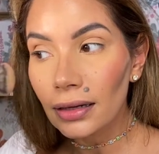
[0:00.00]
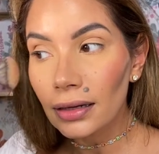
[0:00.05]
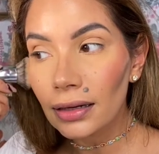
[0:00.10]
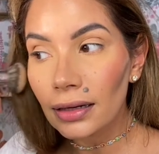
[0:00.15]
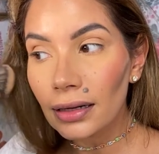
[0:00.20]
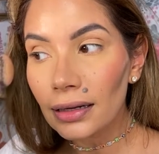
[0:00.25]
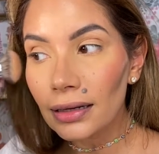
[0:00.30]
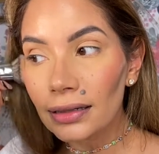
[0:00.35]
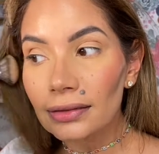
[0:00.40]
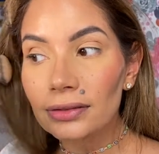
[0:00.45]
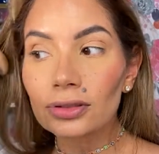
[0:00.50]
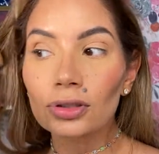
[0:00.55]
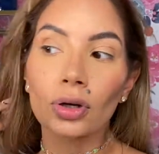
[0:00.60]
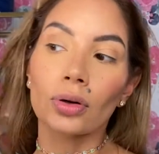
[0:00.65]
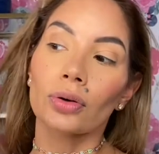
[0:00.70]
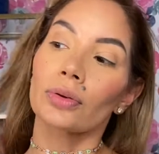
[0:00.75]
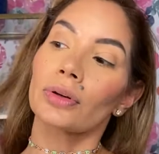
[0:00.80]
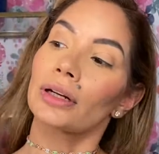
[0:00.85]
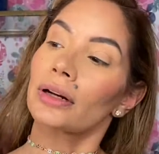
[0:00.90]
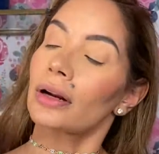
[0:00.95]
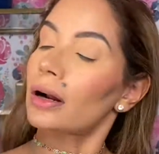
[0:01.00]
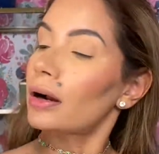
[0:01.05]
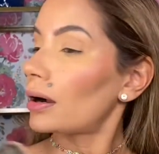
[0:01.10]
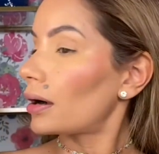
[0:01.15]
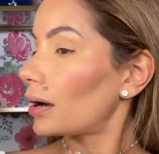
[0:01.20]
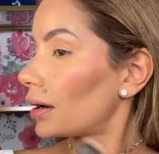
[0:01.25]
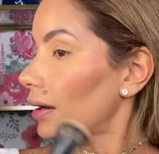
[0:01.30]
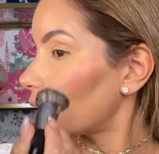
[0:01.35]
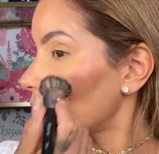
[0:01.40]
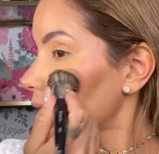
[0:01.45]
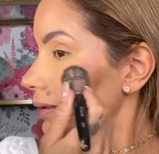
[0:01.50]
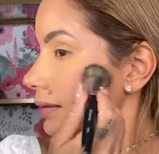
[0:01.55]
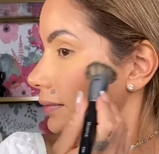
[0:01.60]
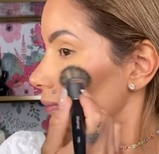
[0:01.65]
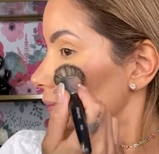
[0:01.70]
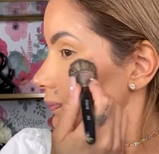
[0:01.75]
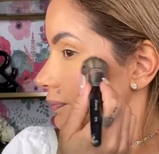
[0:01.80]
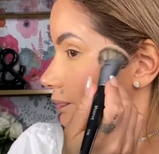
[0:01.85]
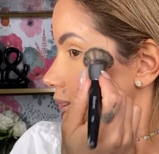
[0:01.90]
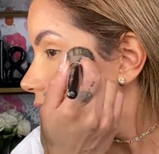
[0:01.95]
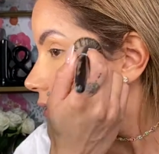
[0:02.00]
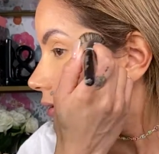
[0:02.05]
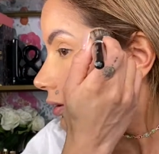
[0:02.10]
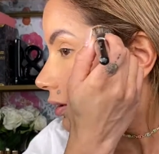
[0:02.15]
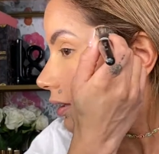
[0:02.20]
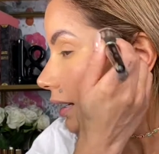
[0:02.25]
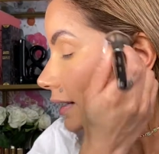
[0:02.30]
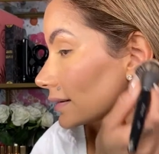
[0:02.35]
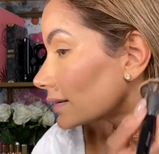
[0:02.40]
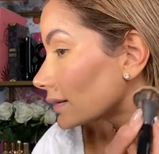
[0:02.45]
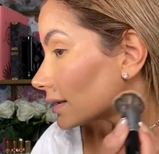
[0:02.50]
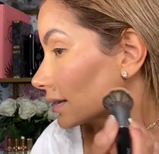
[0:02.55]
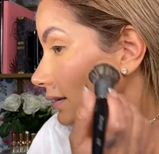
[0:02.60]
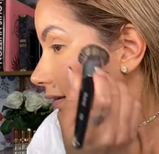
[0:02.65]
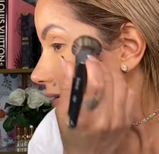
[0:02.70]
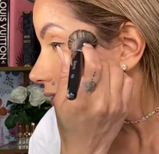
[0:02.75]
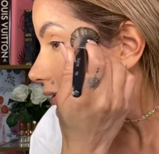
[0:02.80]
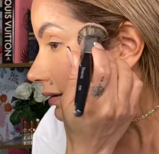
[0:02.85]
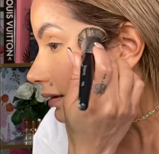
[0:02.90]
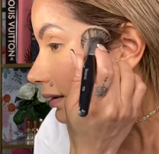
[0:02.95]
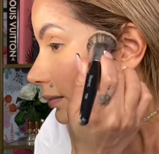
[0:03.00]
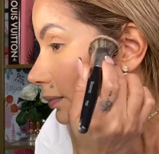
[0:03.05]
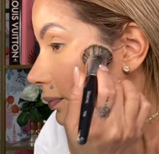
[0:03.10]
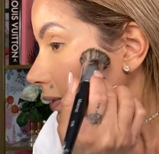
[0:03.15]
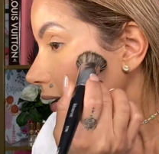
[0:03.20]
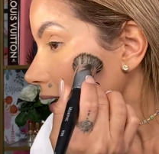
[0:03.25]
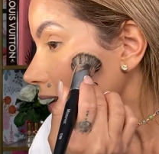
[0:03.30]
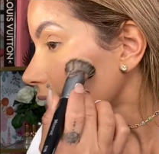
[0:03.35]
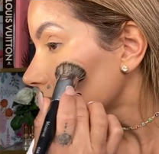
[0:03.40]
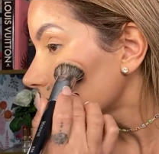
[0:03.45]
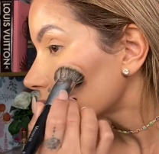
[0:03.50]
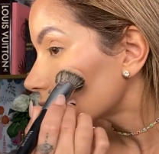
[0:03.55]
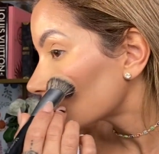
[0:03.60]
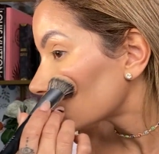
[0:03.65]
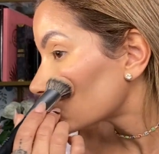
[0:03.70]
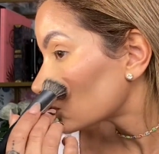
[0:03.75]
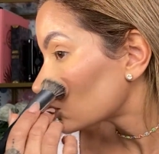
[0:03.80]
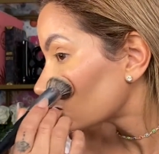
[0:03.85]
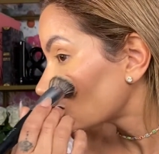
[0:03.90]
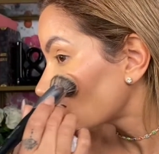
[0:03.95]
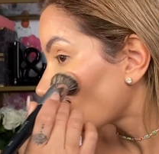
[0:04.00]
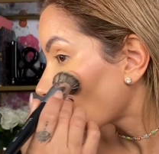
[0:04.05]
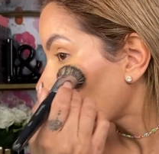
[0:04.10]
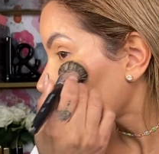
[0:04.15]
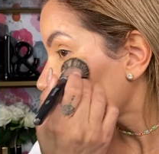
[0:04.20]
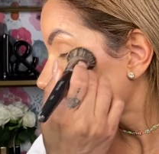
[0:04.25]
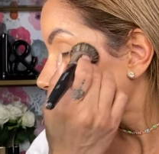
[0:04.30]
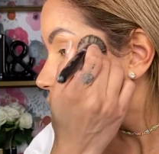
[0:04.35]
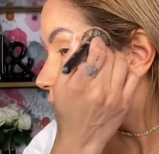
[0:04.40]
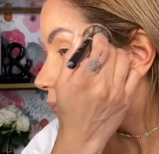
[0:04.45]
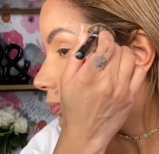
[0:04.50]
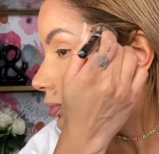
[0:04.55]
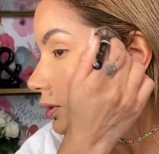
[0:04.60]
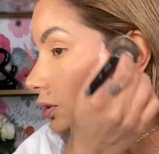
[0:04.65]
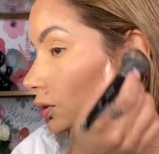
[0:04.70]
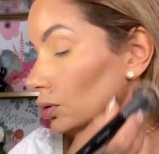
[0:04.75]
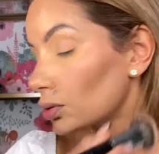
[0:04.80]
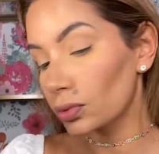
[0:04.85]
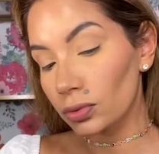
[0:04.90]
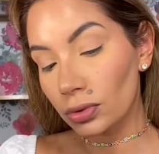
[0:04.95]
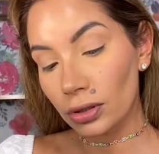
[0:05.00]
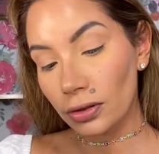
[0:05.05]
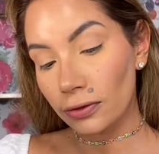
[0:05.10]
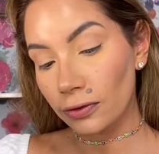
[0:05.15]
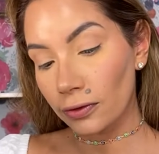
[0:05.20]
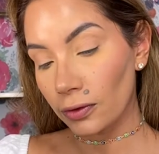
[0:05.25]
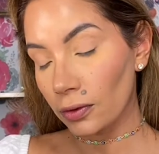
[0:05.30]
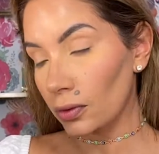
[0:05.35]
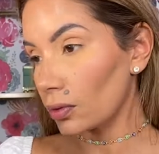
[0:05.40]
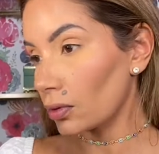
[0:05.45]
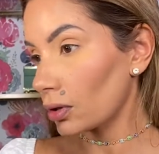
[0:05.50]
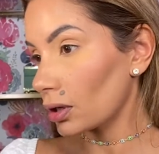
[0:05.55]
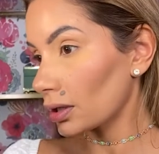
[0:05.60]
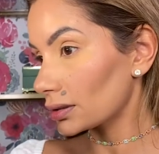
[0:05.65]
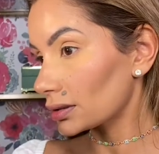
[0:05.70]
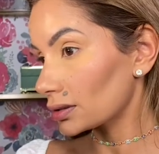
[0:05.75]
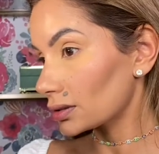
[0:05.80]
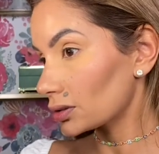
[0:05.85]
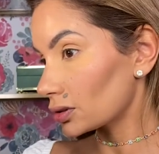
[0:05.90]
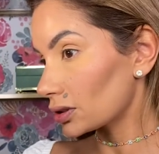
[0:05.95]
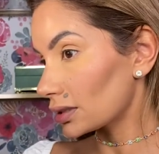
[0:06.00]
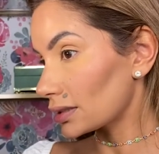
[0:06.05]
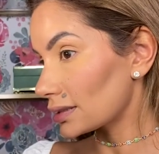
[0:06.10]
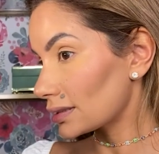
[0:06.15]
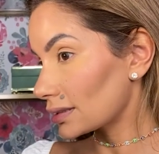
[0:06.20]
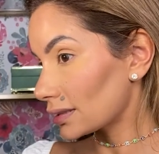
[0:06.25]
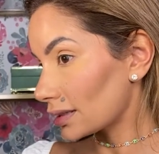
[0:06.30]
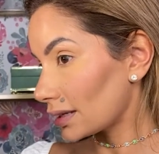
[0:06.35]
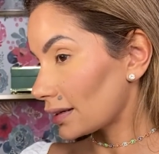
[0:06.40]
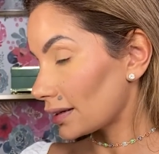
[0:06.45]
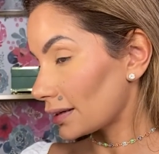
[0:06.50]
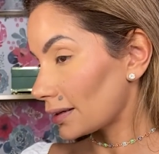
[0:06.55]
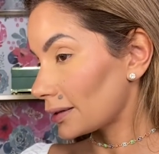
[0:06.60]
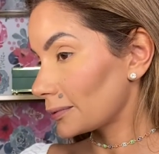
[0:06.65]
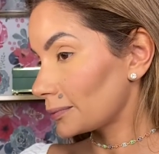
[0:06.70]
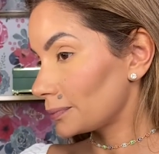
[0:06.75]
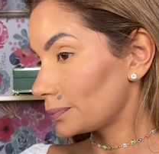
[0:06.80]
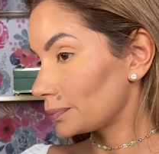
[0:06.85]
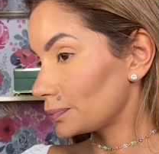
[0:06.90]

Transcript: is going on. Guys, this is applying so beautiful onto the skin.